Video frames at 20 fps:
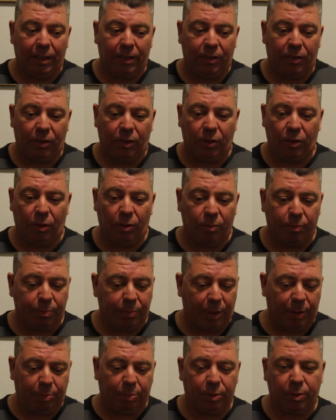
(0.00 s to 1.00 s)
you know,
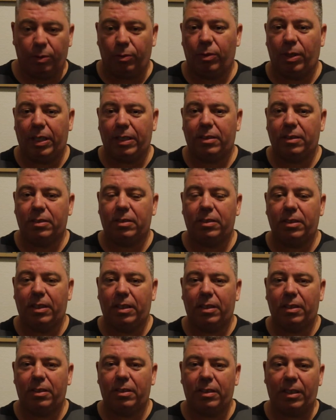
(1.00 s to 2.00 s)
people don't like to see
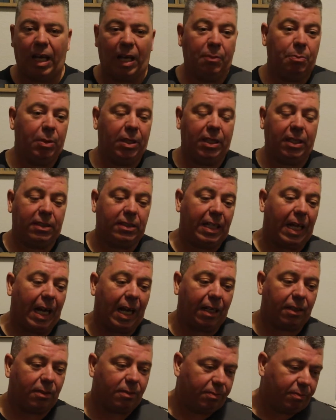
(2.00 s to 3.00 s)
it, and I've been
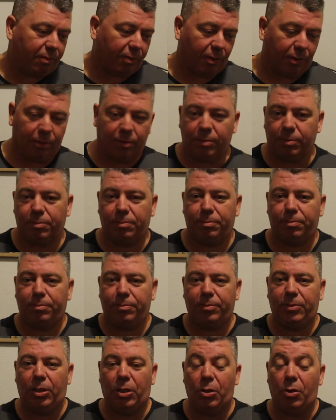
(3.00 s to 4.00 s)
attacked for,
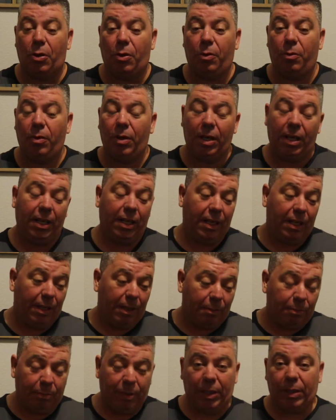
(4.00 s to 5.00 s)
you know,
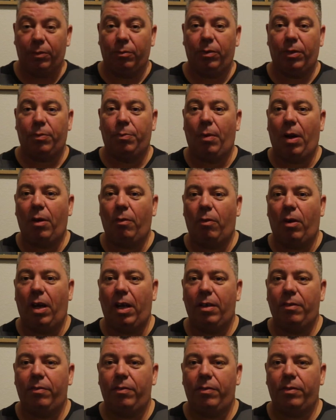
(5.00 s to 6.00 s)
being with my
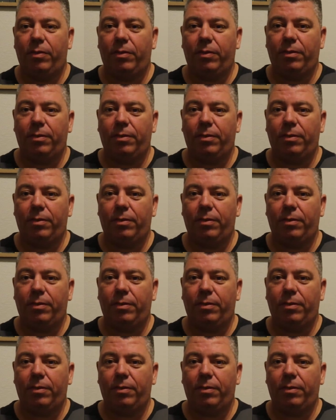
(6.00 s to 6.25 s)
wife.